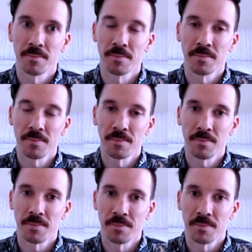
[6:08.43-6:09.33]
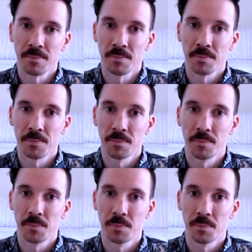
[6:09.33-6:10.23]

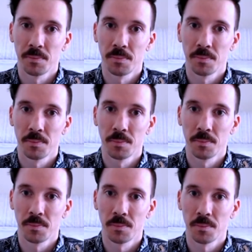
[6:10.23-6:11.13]
[no speech]